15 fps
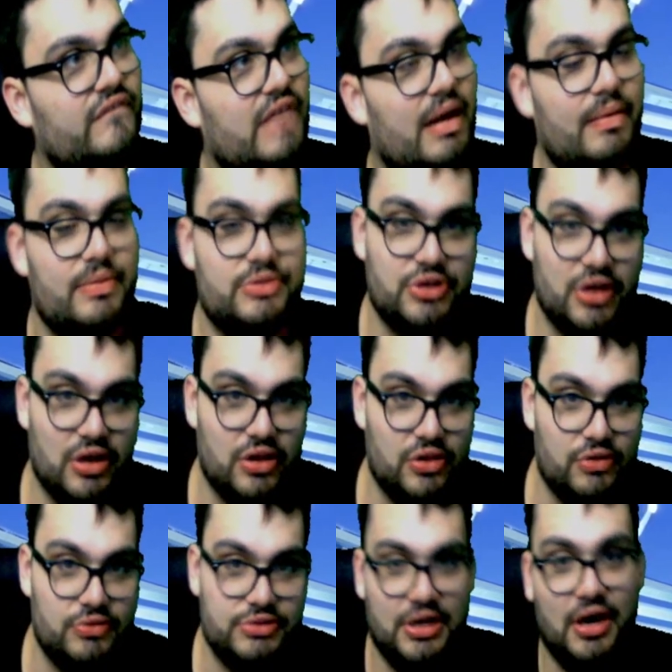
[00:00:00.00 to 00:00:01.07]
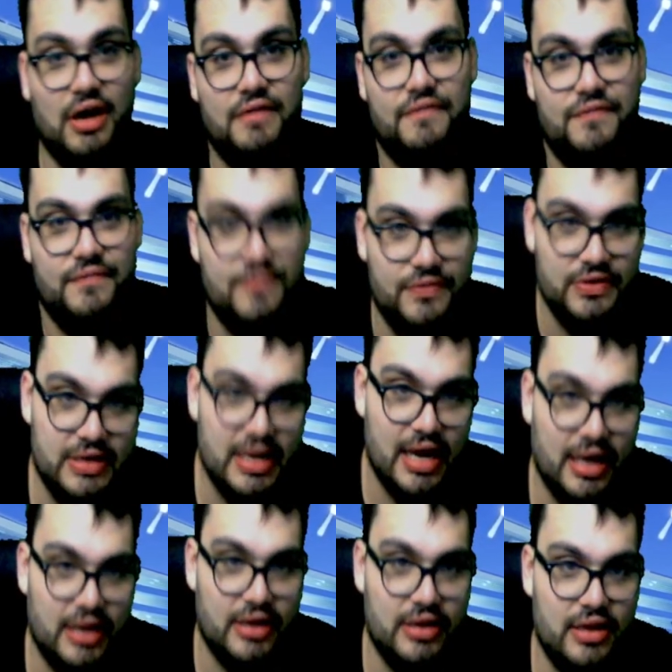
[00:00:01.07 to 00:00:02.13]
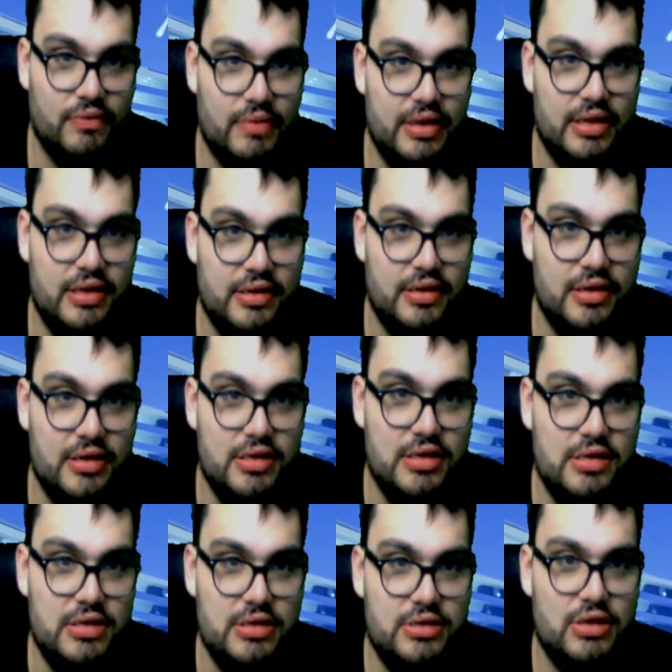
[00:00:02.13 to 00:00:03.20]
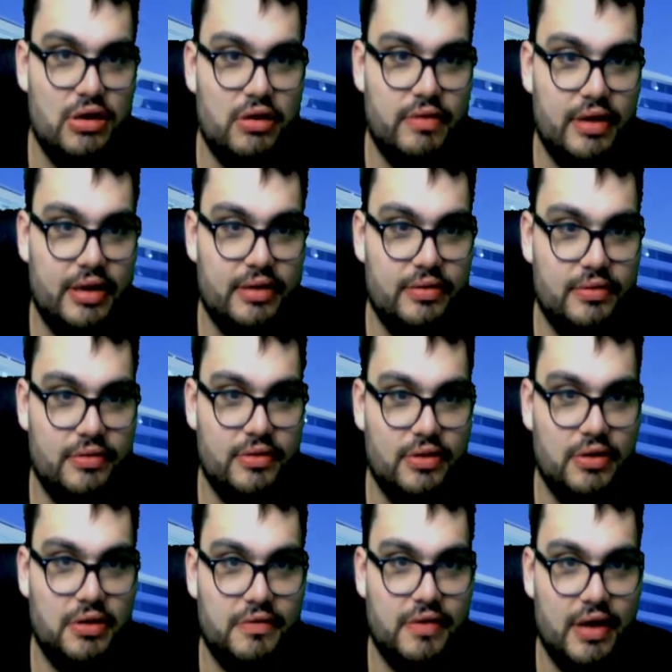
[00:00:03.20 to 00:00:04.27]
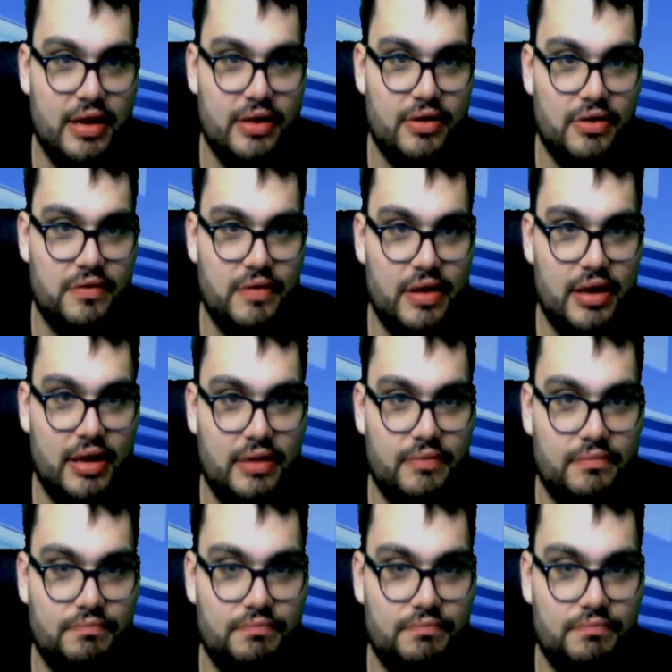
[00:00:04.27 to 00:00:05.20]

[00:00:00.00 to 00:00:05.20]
I'm just going to close it off. They're not going to win. All right. All right. All right.